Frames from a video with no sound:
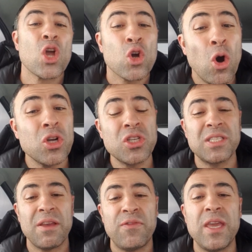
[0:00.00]

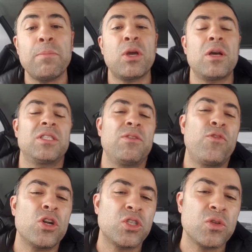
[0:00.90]
cautious, I think, because the
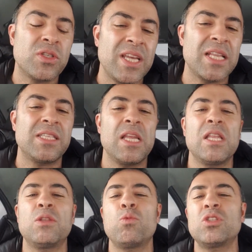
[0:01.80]
first 2 sets,
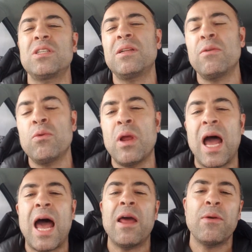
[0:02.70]

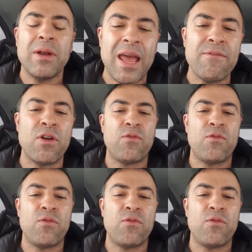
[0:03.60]
I never